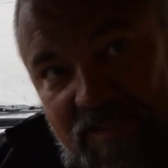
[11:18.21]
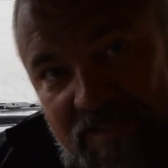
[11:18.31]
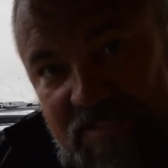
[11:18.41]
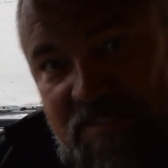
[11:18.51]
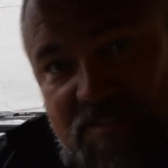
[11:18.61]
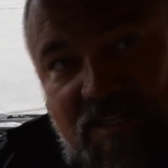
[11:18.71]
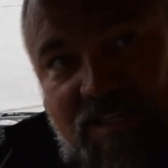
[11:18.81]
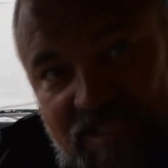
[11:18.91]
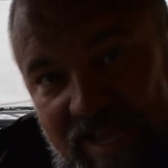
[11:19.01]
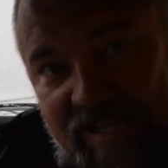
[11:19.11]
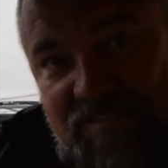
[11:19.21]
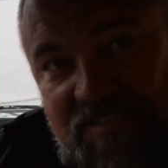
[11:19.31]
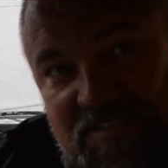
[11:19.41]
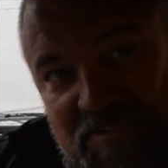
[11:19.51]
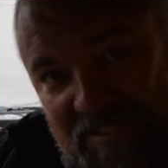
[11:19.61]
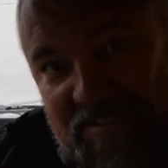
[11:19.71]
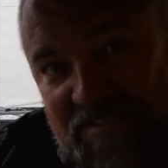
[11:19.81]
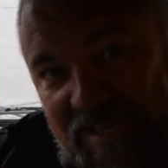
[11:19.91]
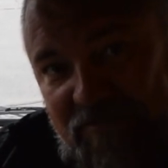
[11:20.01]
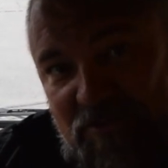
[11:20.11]
This is a Class
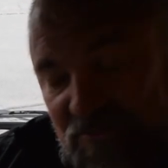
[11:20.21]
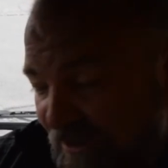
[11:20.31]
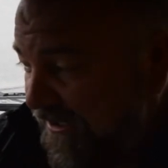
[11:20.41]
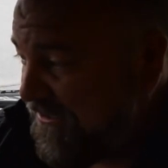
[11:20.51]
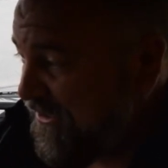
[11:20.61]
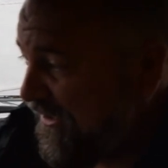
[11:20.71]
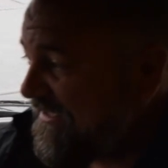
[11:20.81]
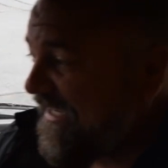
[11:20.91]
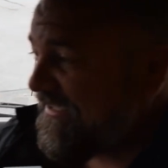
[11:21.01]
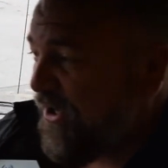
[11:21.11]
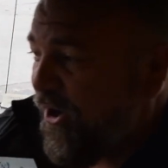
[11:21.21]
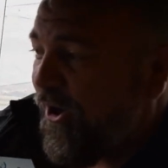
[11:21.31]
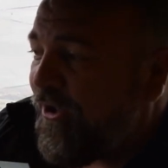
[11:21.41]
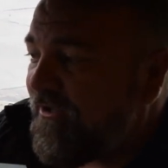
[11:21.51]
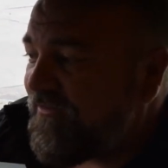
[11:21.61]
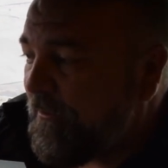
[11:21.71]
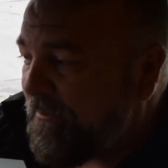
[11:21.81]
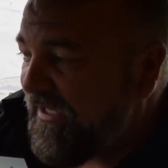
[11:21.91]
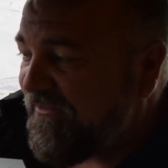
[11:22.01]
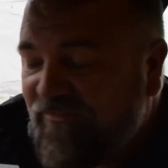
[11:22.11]
6-7 truck. So this has all of the
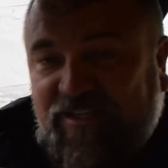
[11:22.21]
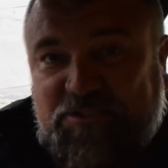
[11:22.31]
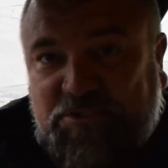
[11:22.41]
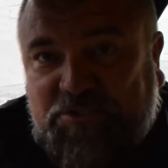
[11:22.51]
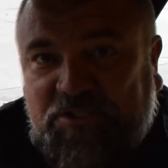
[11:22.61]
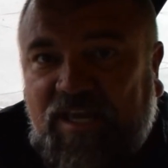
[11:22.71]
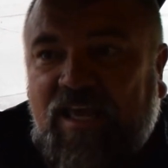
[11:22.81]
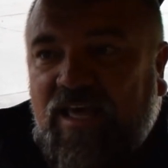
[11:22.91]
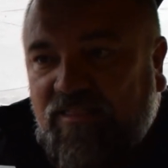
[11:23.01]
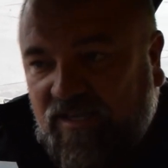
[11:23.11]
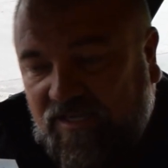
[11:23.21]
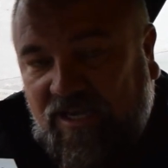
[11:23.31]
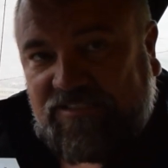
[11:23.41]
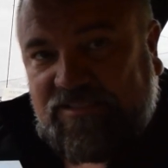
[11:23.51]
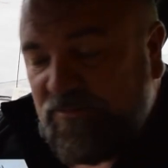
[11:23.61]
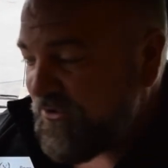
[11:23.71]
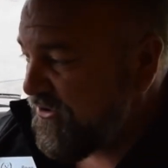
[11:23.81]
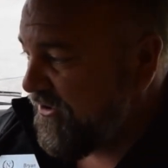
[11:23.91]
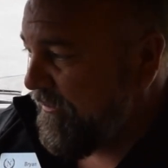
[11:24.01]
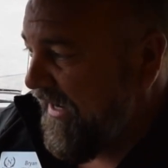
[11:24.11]
big features that customers
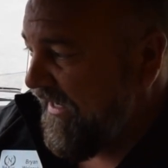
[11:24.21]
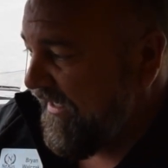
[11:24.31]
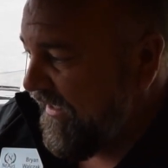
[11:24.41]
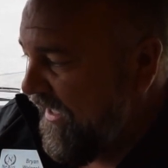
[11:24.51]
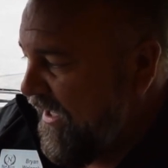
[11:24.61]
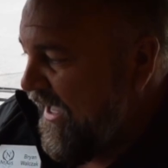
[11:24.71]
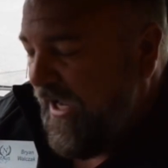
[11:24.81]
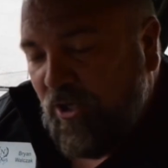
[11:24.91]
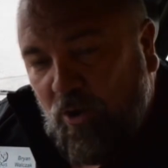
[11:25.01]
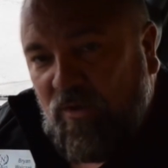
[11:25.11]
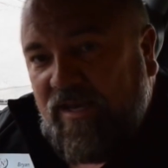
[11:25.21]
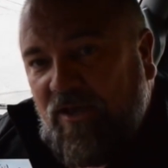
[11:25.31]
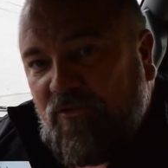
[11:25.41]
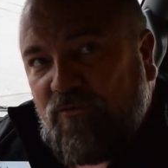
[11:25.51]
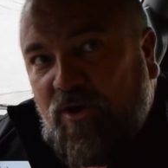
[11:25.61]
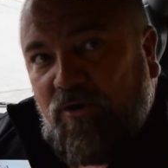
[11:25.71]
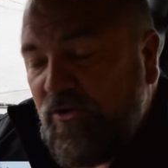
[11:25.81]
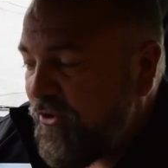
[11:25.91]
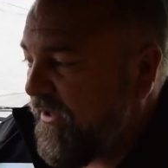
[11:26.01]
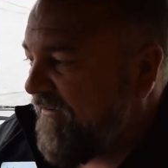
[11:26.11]
are demanding. Going down the road,
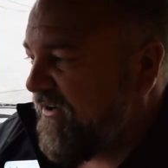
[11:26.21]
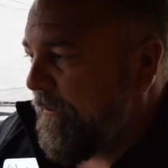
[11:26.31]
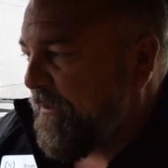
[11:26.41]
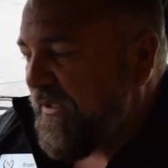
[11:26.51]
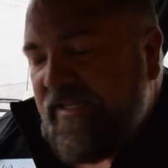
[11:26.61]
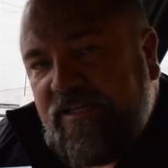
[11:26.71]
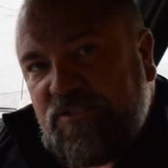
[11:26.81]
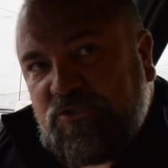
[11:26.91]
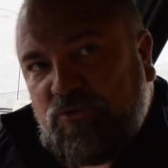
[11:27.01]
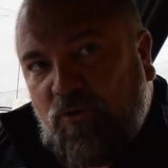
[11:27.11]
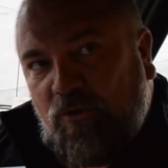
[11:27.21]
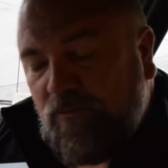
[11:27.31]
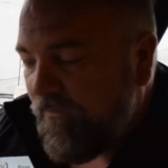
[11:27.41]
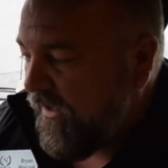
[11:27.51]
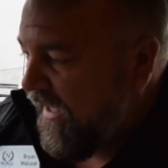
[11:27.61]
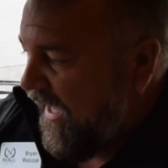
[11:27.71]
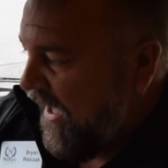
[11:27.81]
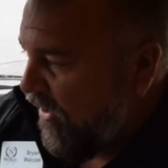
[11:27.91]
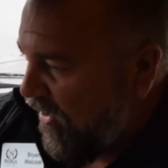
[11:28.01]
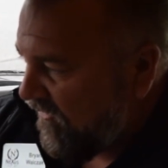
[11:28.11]
you'll have complete control
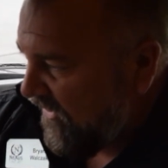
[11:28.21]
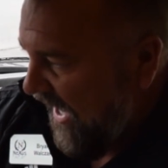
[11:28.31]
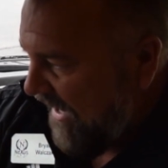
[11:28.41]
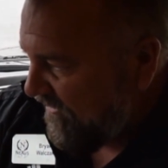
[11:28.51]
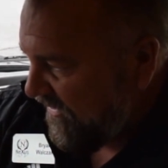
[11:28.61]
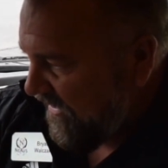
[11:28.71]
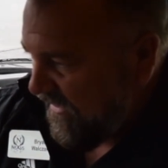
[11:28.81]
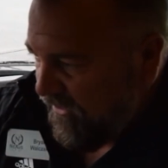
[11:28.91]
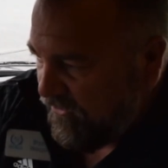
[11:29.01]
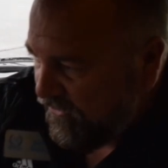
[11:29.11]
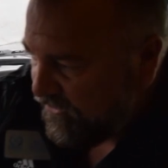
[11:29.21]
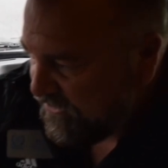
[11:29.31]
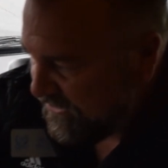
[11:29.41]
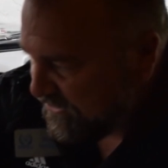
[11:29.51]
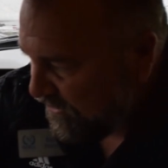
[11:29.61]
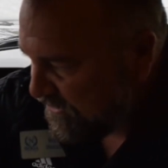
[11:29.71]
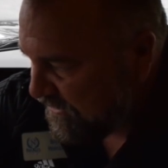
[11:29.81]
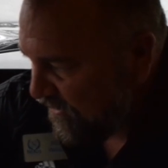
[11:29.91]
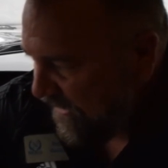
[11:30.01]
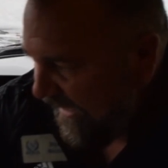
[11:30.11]
over everything. Cruise control is
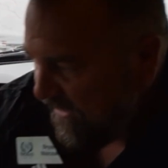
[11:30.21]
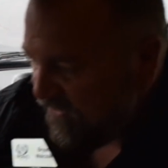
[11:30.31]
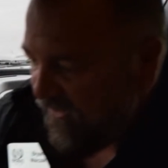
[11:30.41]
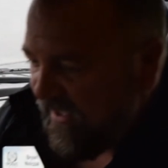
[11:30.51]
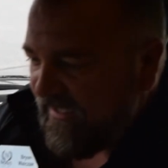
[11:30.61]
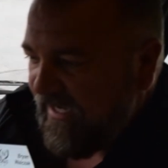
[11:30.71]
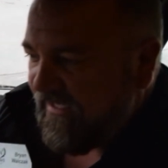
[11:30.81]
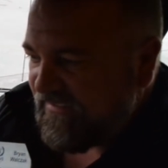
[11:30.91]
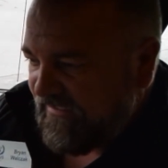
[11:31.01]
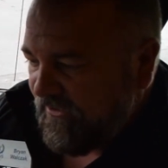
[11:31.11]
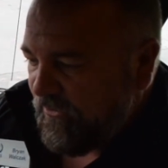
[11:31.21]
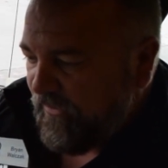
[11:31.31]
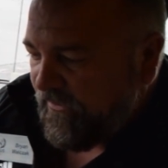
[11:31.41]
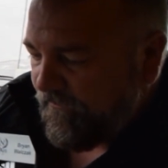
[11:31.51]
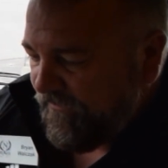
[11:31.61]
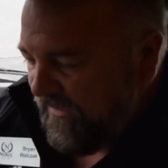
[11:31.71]
located directly on the steering wheel.